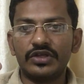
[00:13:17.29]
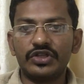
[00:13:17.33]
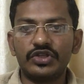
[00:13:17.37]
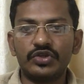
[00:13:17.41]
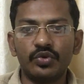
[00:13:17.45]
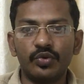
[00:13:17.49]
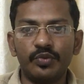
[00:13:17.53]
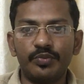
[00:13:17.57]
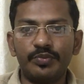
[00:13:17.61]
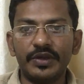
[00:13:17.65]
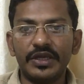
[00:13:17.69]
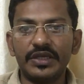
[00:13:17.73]

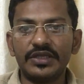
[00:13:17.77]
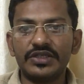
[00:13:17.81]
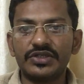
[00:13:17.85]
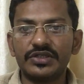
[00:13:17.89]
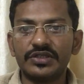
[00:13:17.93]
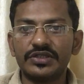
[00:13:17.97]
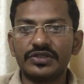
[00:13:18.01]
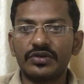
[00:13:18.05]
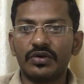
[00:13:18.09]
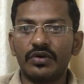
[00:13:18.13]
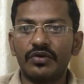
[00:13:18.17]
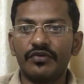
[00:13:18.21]
2
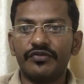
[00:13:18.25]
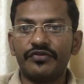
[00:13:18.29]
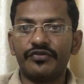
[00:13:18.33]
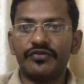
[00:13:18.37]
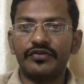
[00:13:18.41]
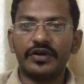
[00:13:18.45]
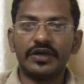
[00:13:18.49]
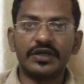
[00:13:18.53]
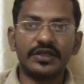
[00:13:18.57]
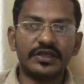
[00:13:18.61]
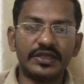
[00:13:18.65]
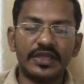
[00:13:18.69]
pinches of
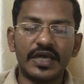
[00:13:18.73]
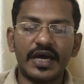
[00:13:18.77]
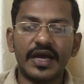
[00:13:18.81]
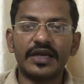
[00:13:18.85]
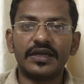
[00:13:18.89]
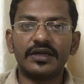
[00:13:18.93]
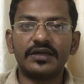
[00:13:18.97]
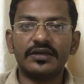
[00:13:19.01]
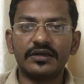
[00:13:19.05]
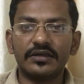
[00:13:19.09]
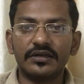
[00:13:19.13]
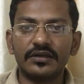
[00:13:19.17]

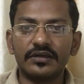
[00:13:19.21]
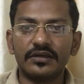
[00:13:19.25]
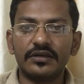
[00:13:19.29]
that